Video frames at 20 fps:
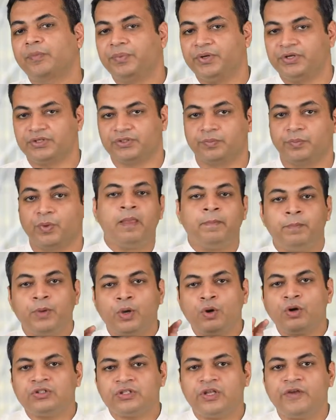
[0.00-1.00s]
the patient
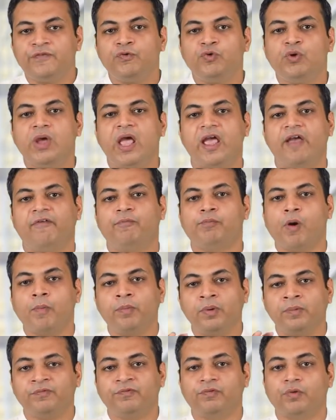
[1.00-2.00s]
because if you have
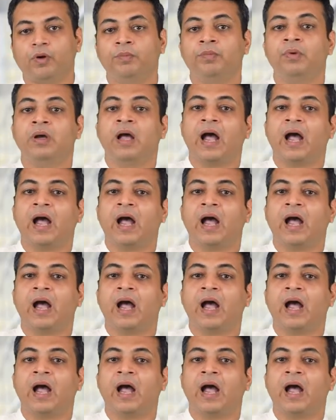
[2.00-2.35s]
problem from